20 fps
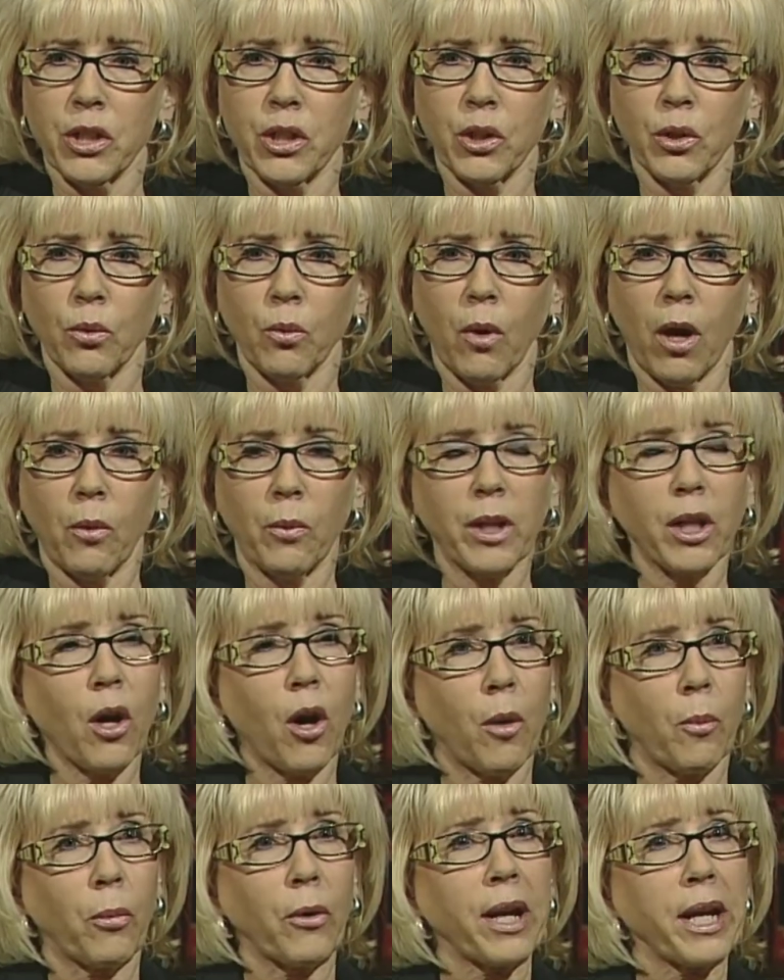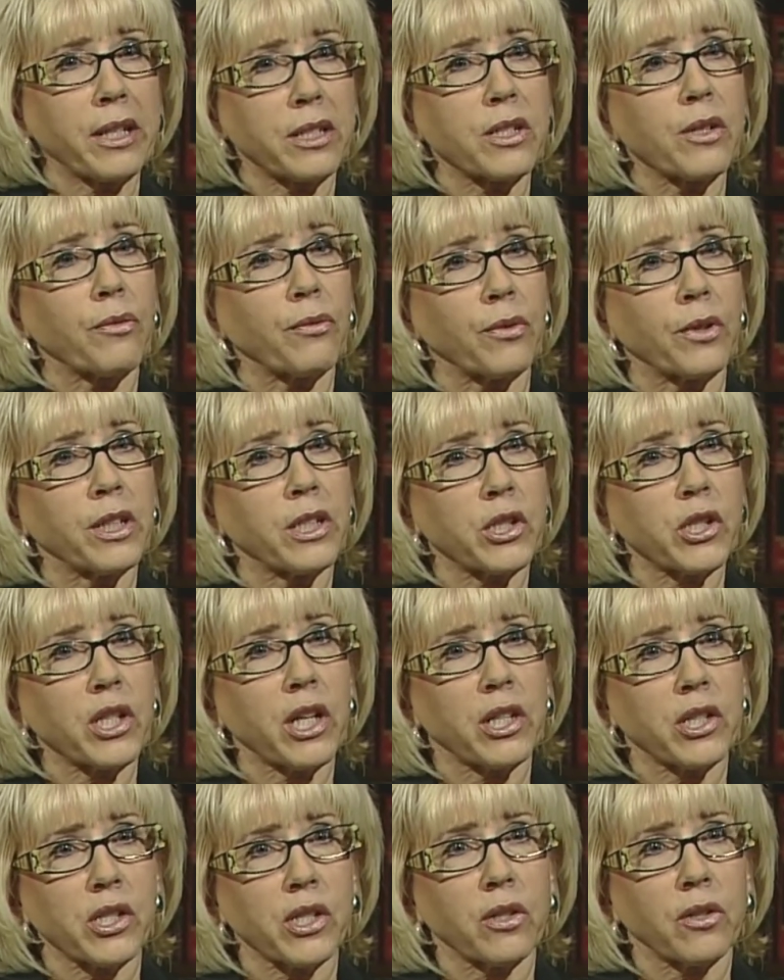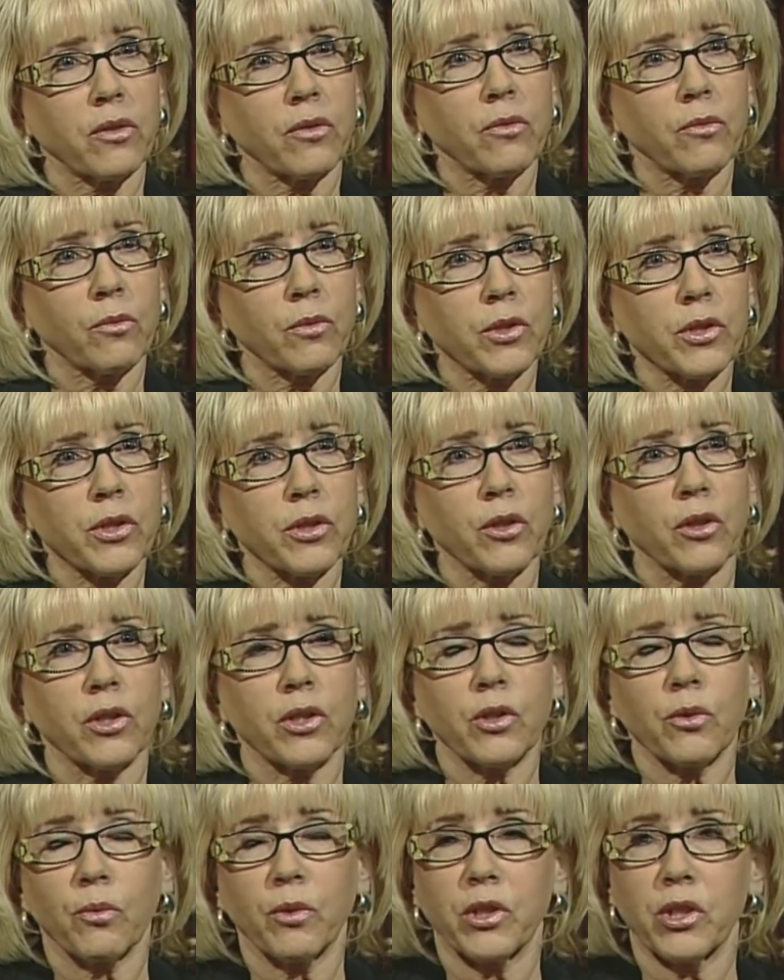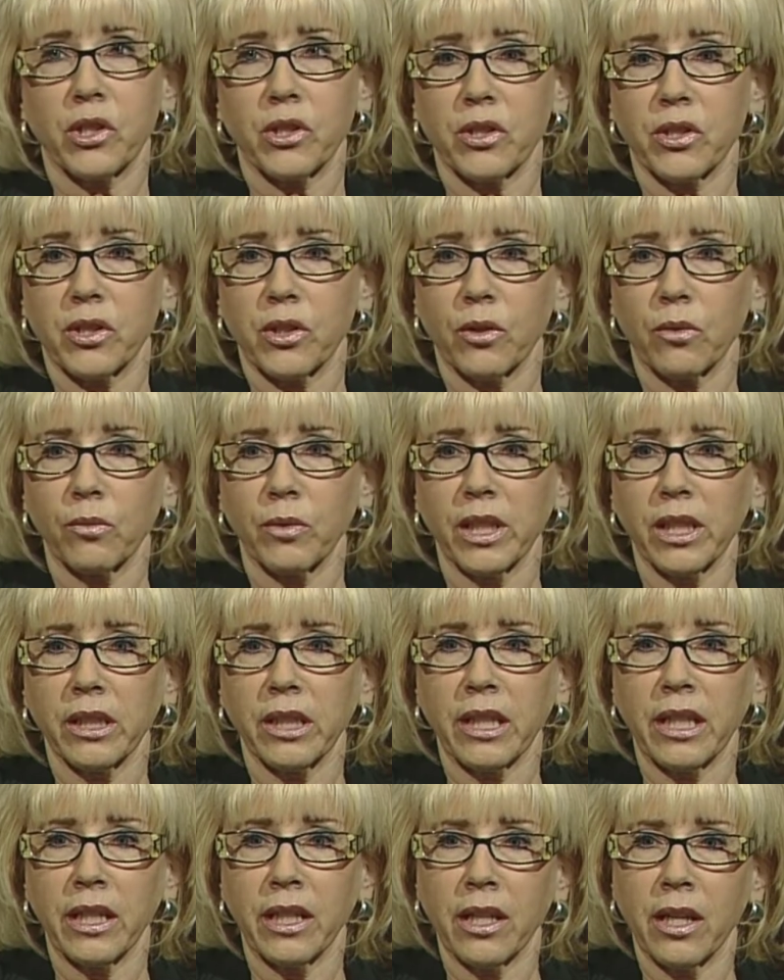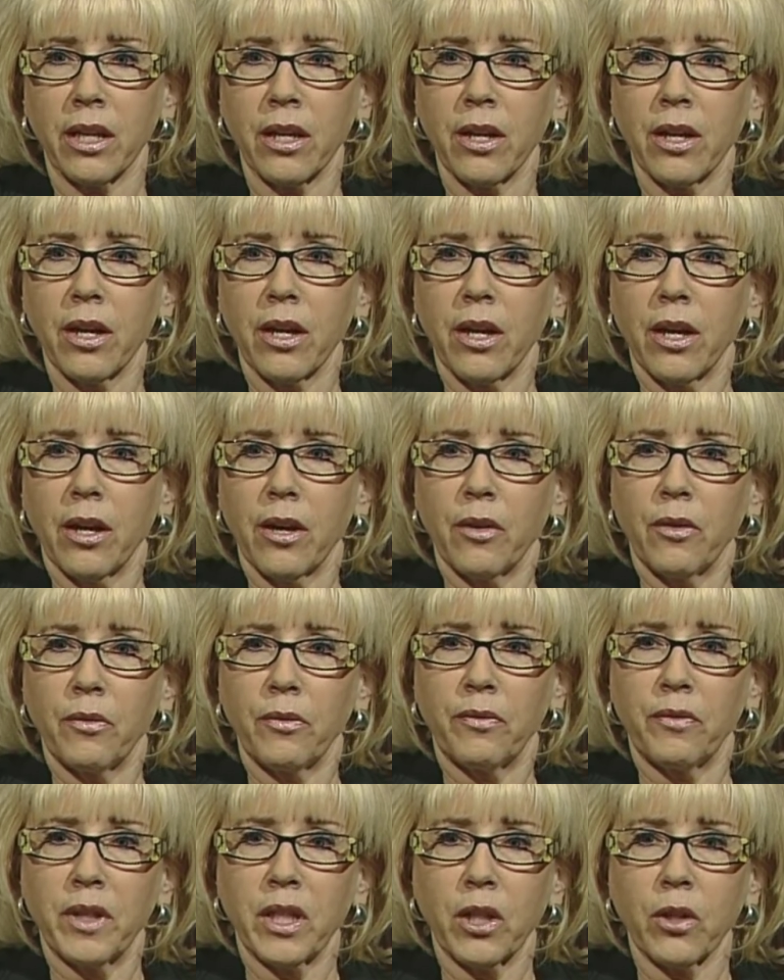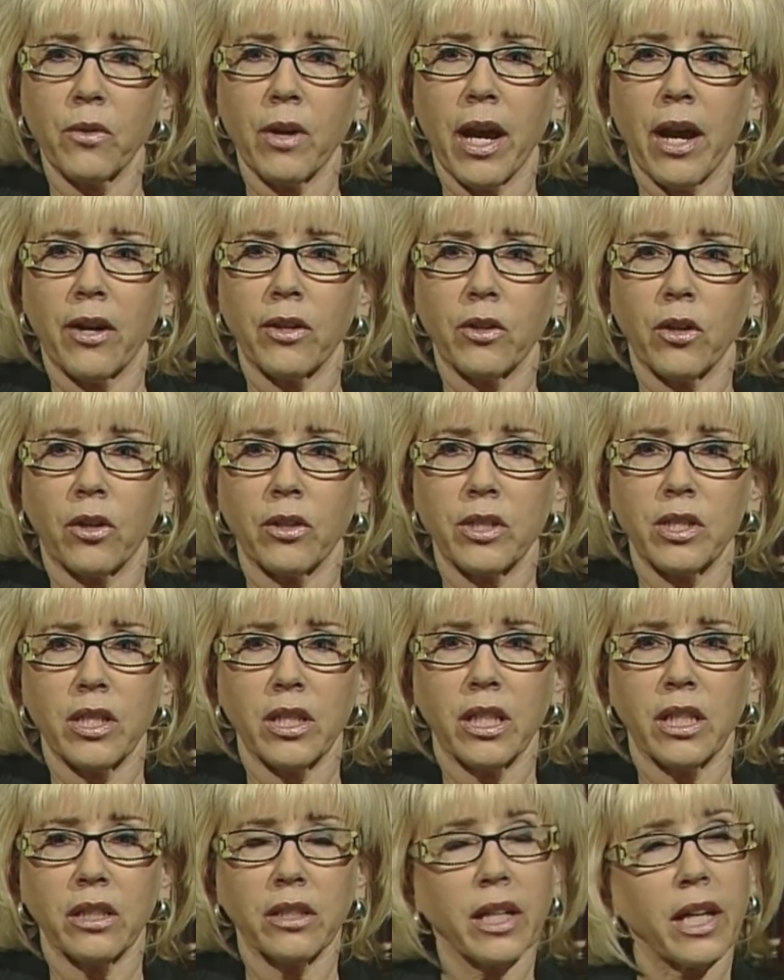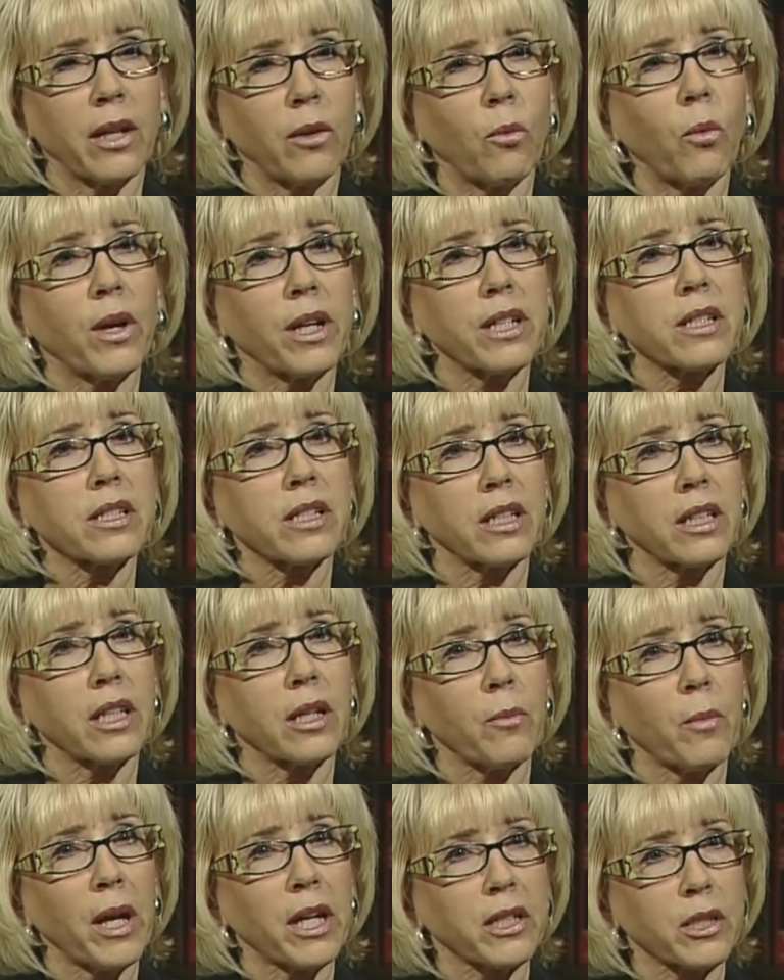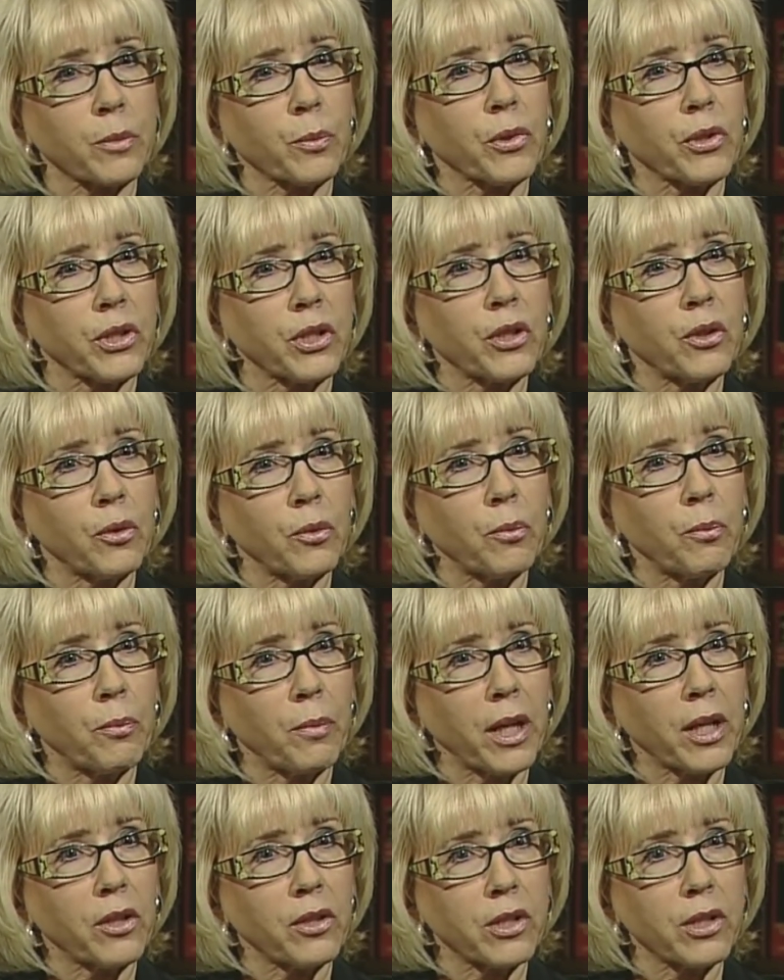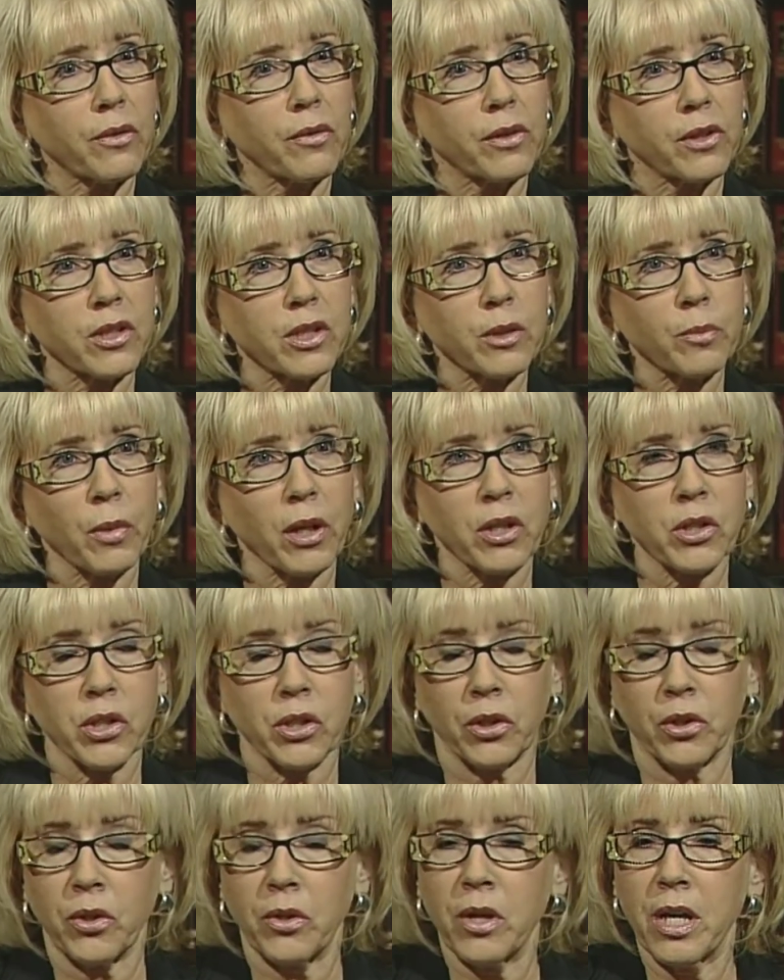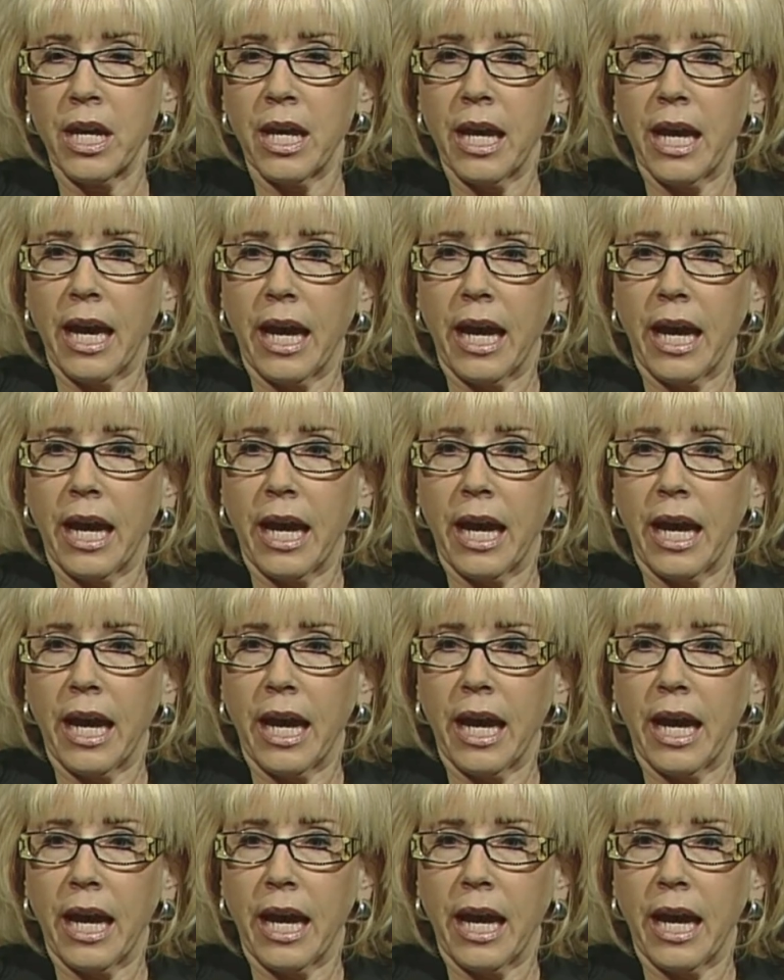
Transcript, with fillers: do what we call brand differentiation research, which is to really figure out and articulate what is it that makes Purdue better, different, special.